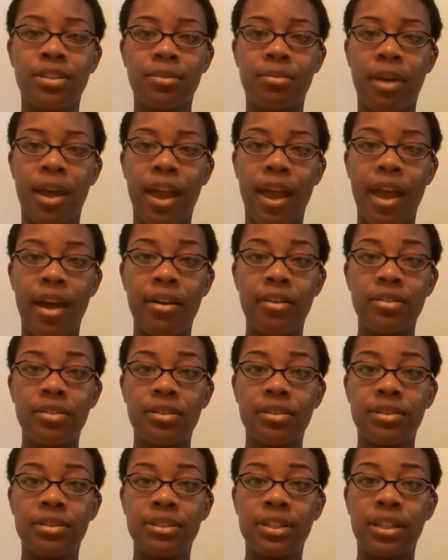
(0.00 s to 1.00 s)
in my house
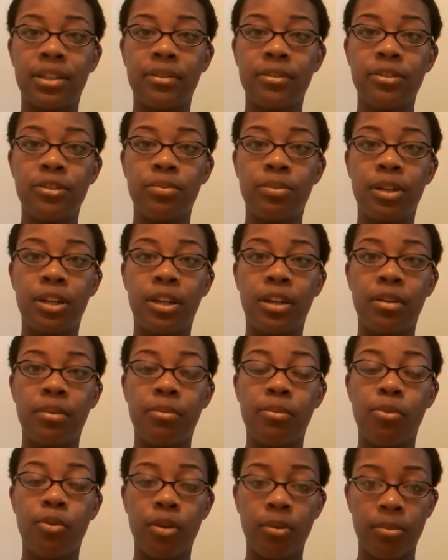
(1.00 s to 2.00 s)
instead of spending
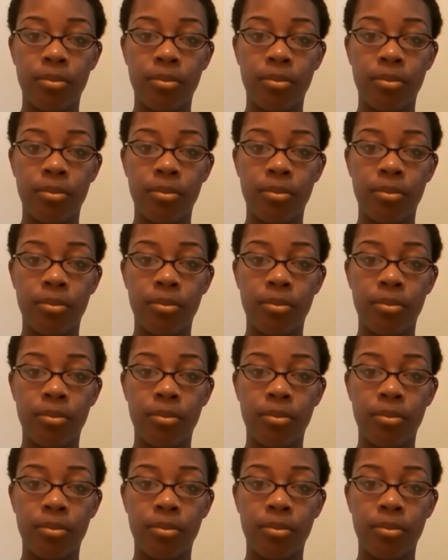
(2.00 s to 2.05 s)
more